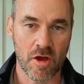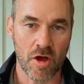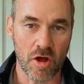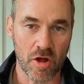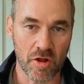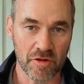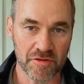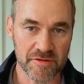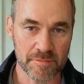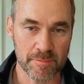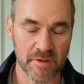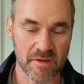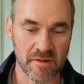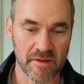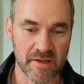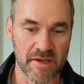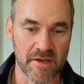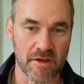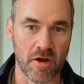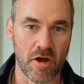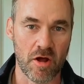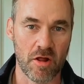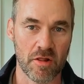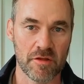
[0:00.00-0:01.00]

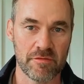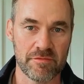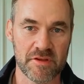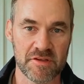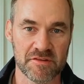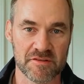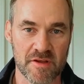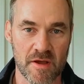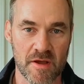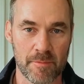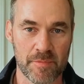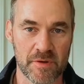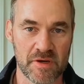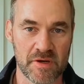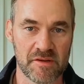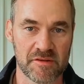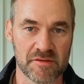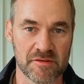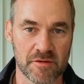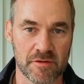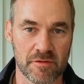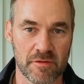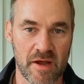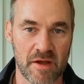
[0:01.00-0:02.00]
Ultimately, all of these
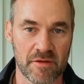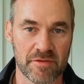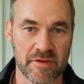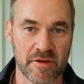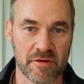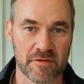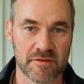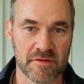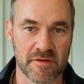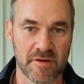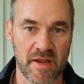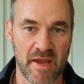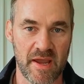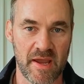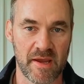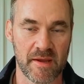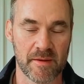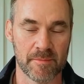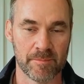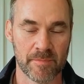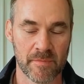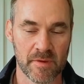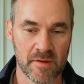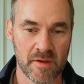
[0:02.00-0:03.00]
companies that are out there
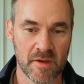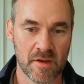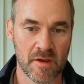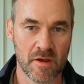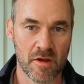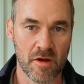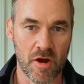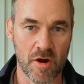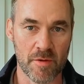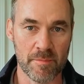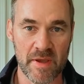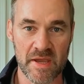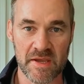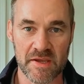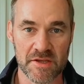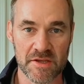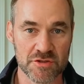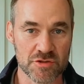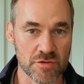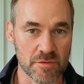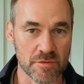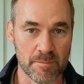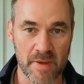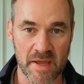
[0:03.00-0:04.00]
today are
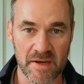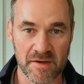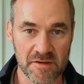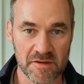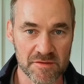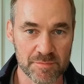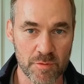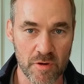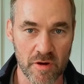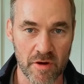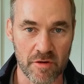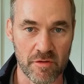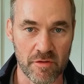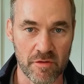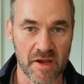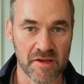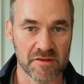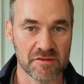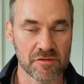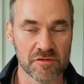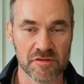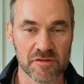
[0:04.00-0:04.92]
making tremendous progress.